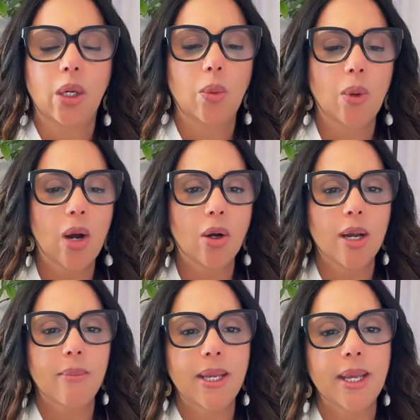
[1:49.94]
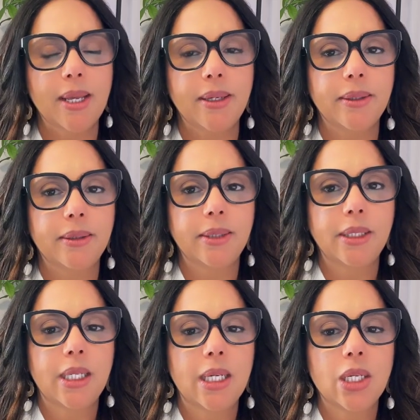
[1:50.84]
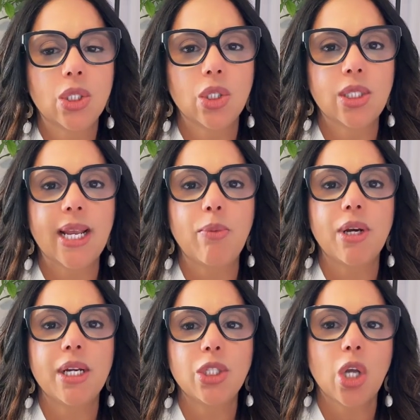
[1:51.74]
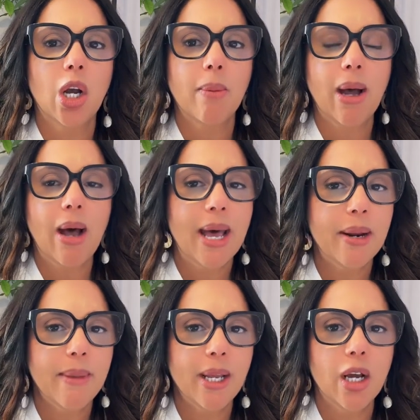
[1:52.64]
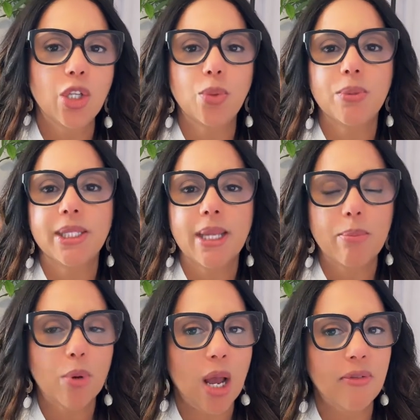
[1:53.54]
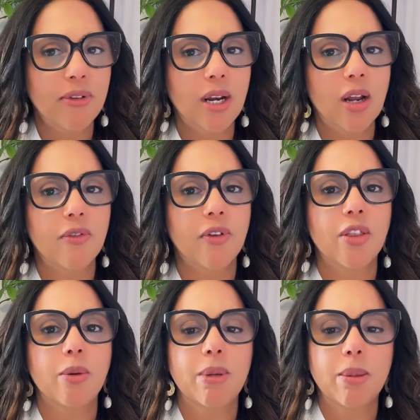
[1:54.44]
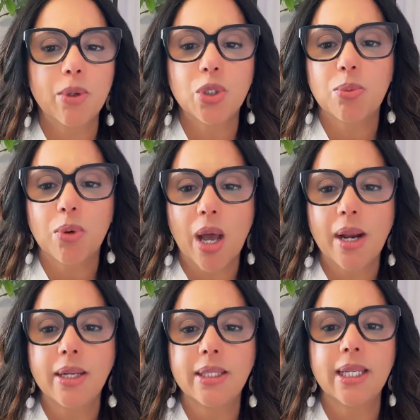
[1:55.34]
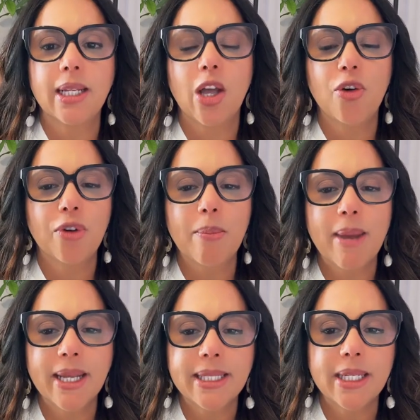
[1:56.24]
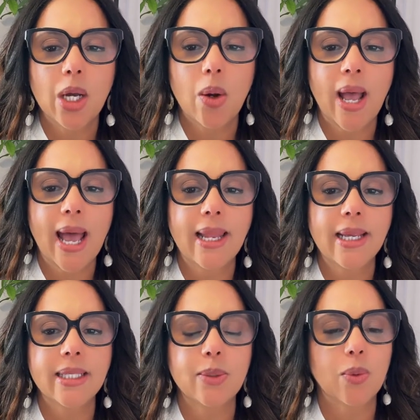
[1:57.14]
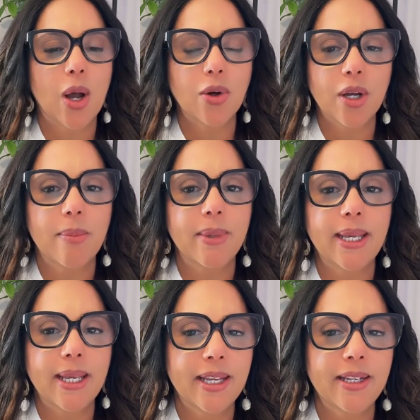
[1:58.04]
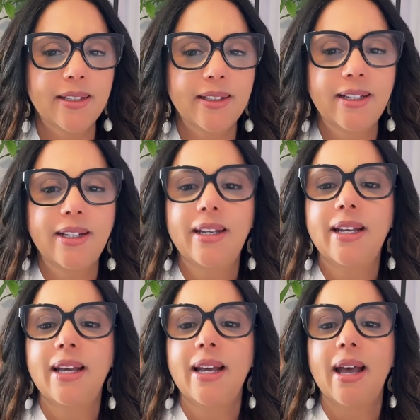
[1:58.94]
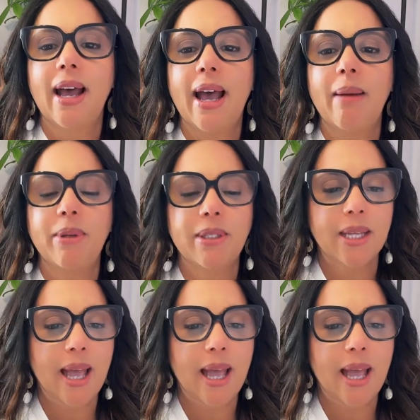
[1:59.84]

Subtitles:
Welcome in. So today we're going to talk about how to make 100% profit out of other people's products. Hello from Mexico, Alex. Welcome in. Happy to